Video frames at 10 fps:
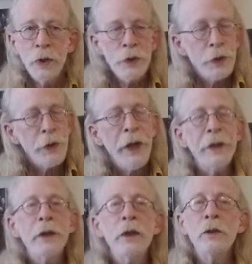so that
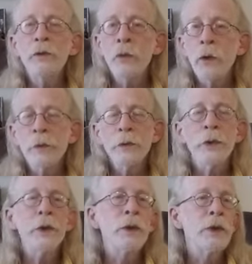it conforms
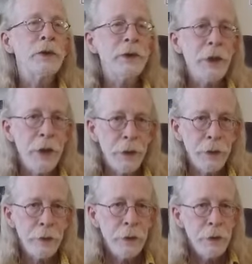with your desire.
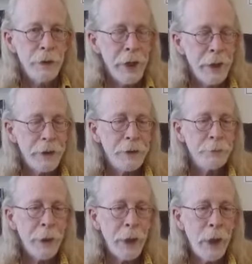That is
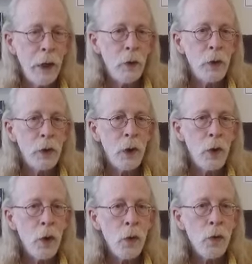power
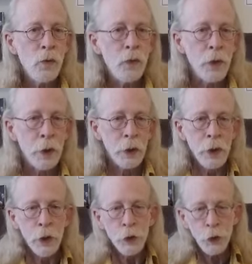over.
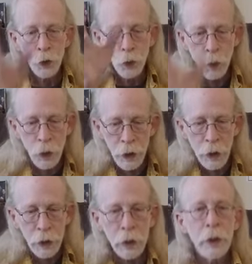You
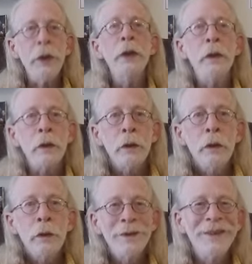will heal.
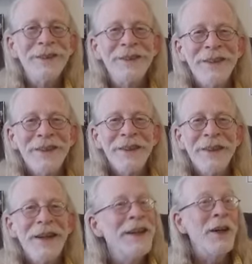
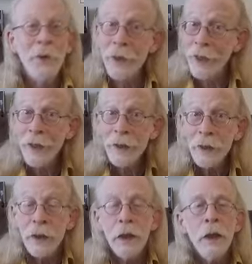Okay?
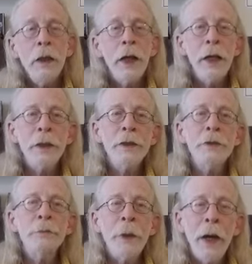That
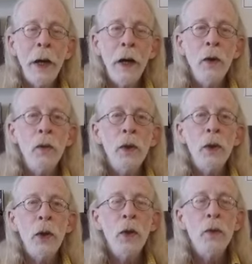is
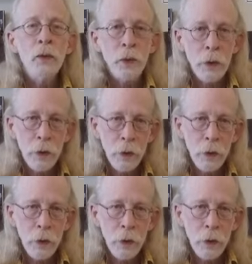power over.